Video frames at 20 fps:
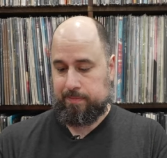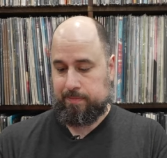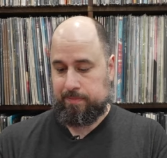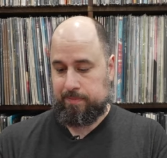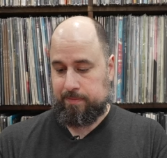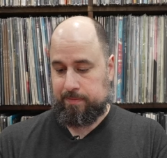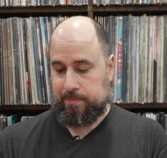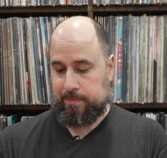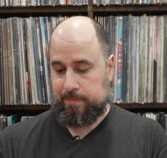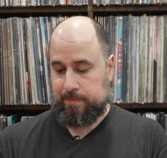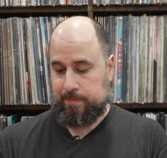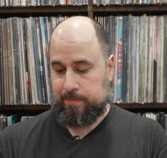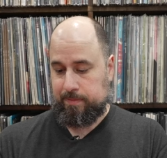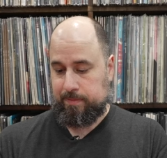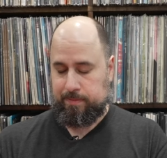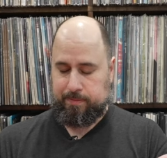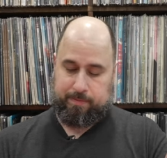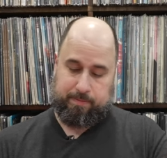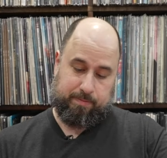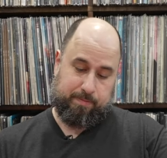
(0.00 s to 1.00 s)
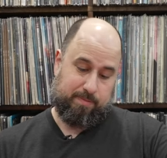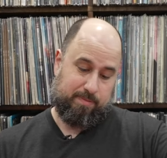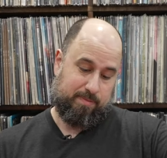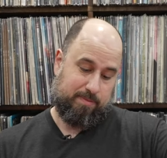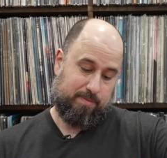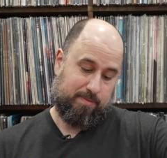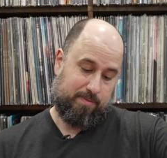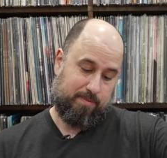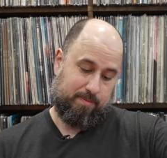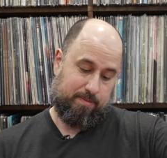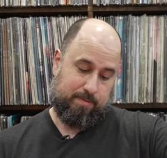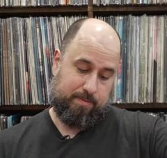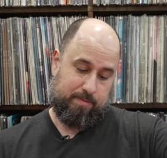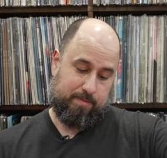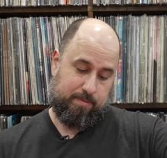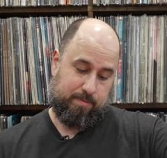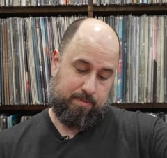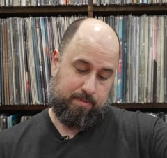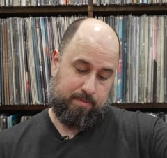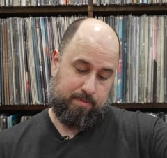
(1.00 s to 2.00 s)

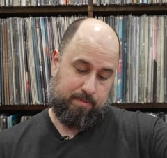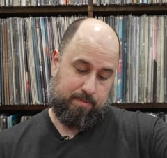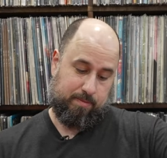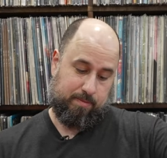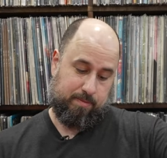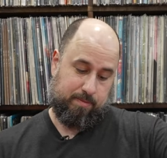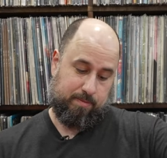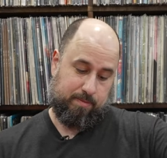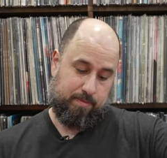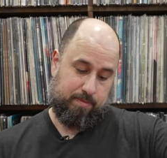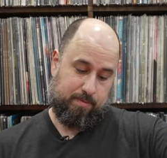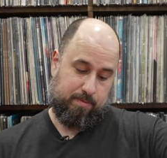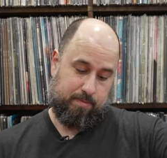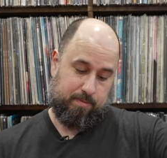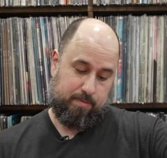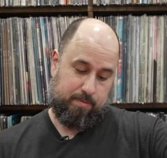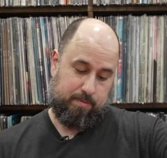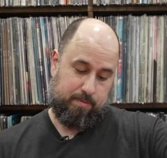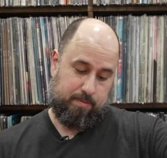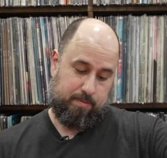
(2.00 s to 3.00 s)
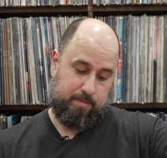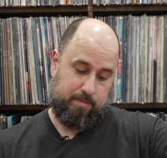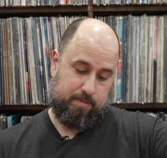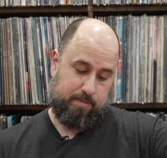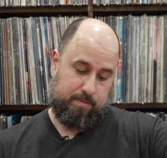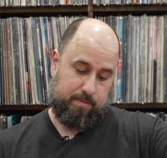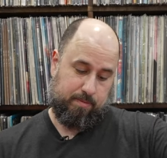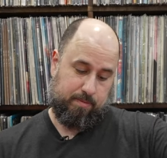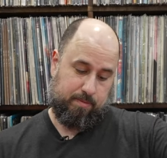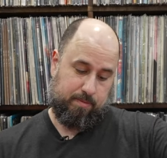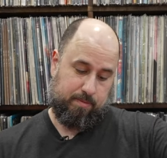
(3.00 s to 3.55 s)
(no one is talking)